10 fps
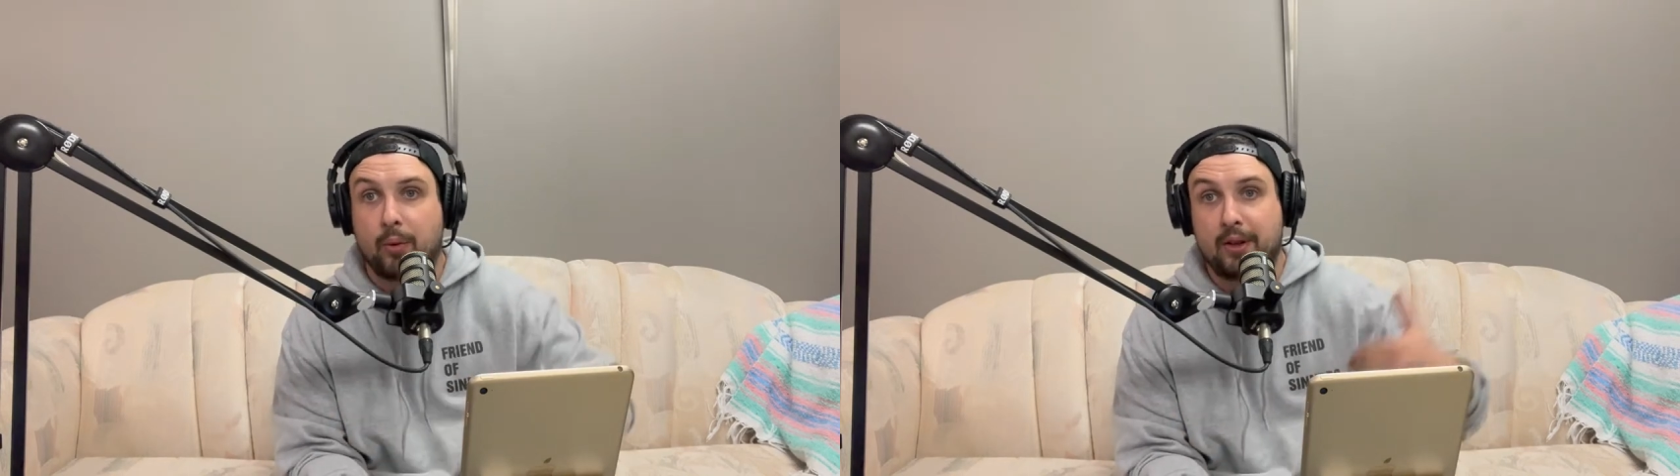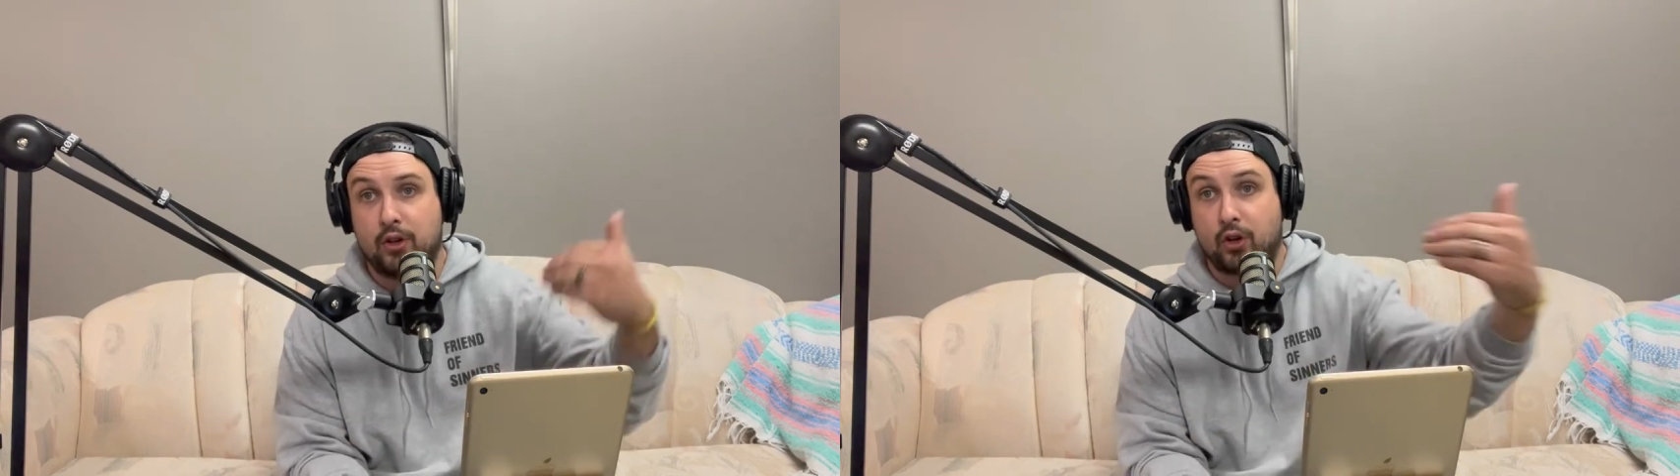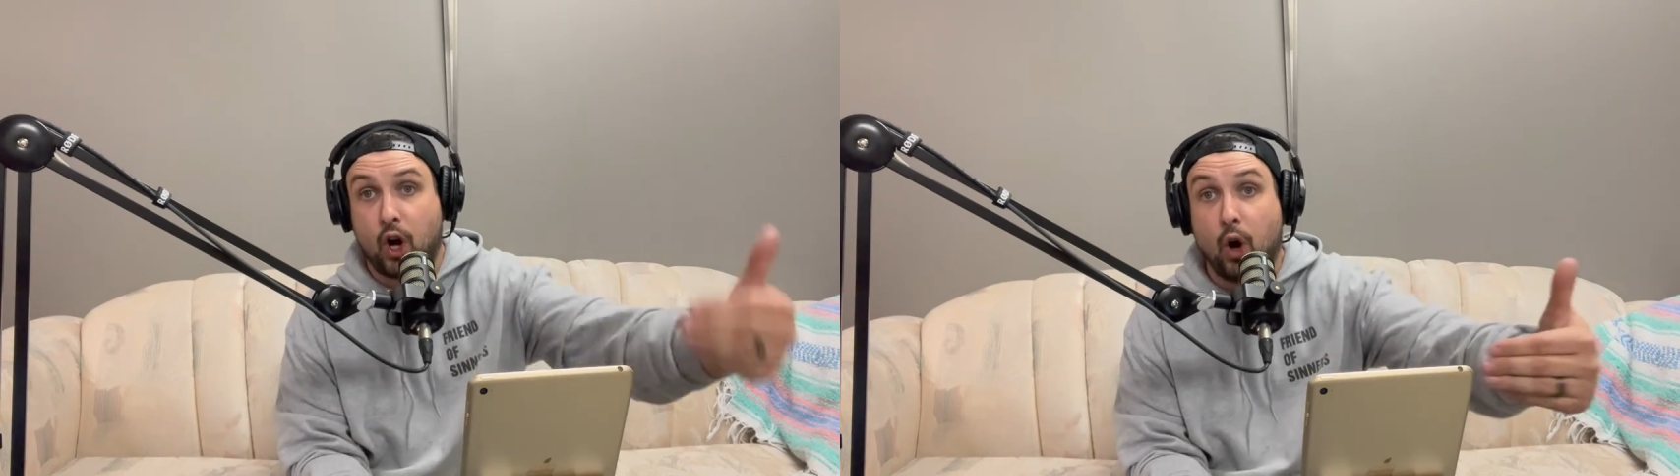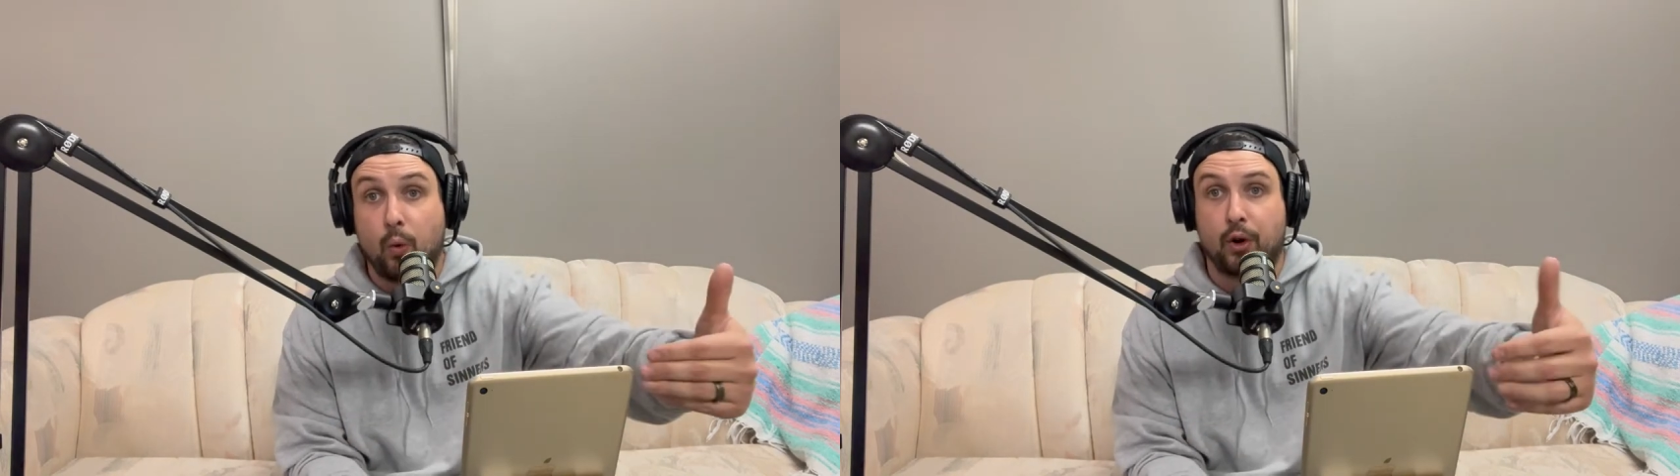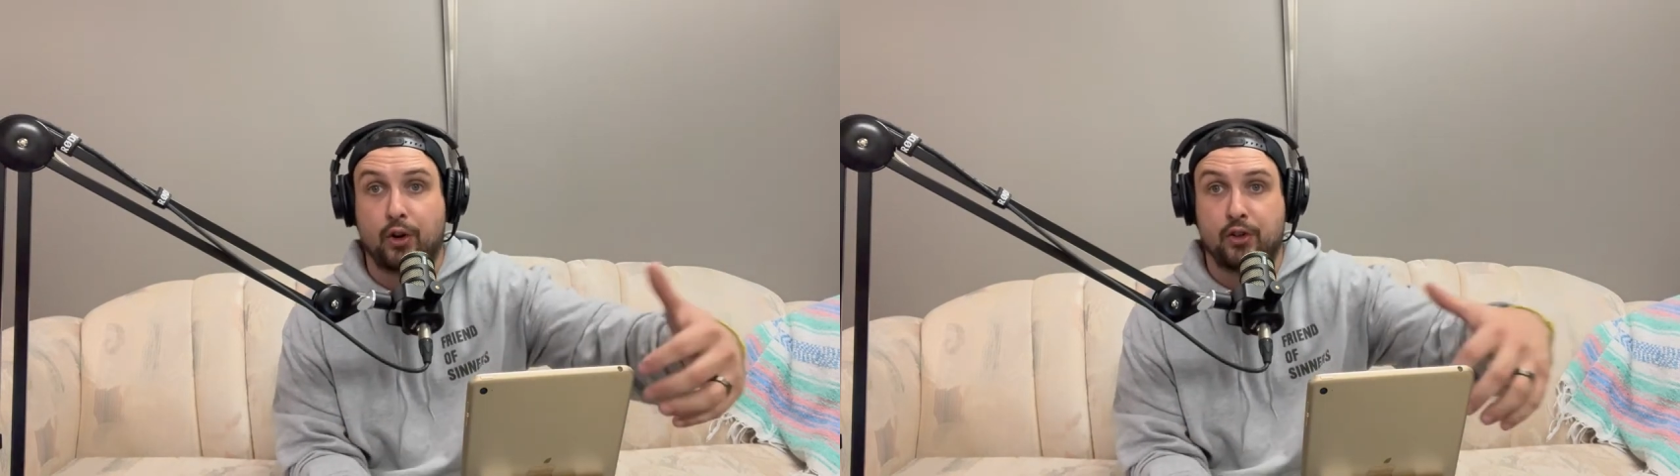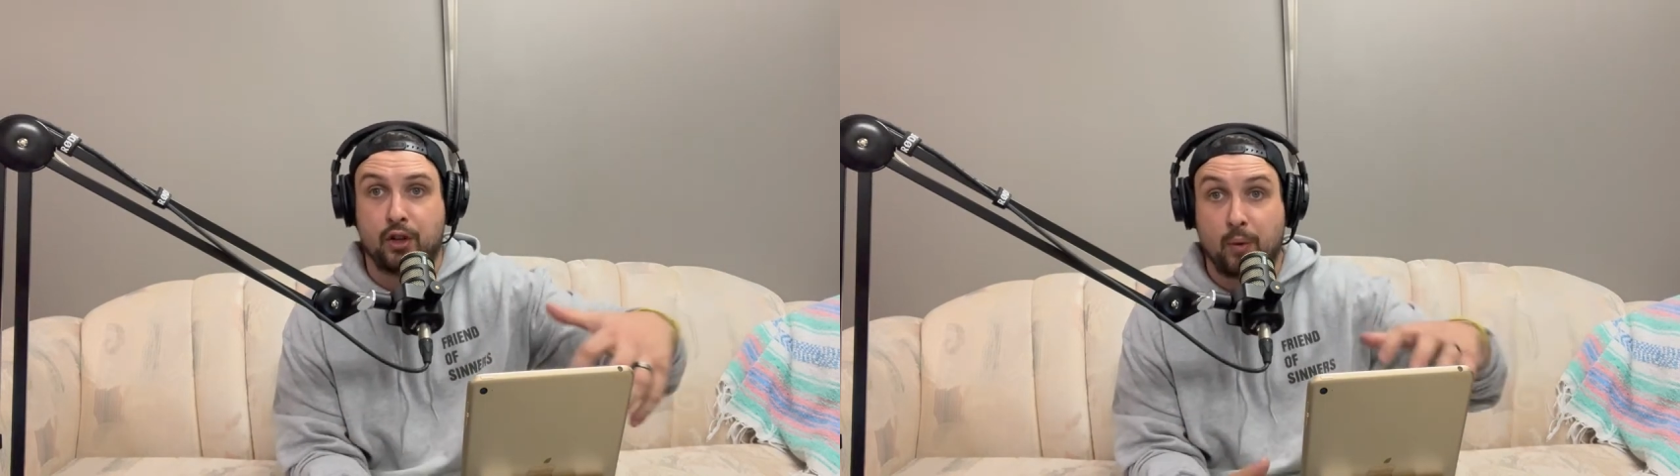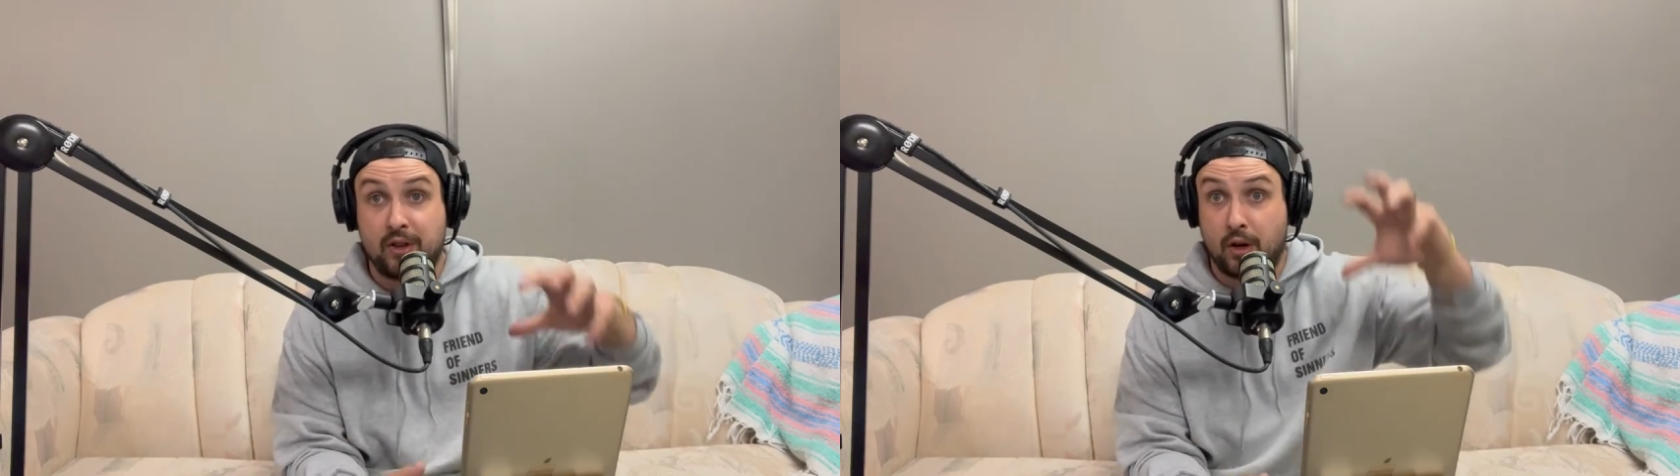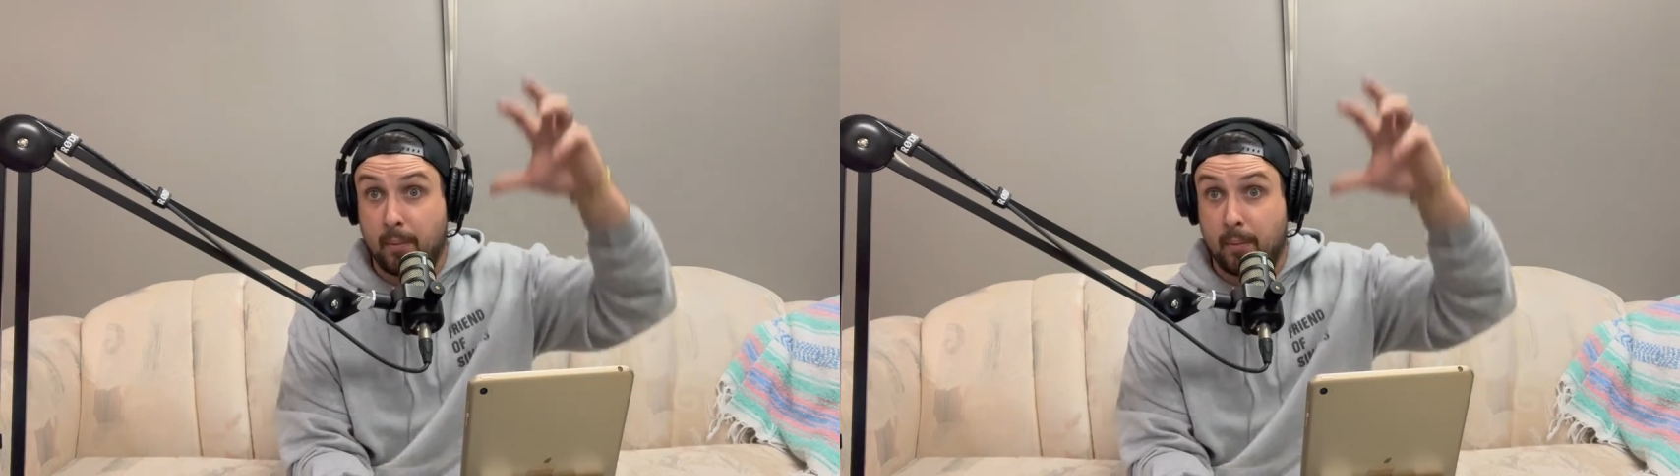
with your coworkers or with your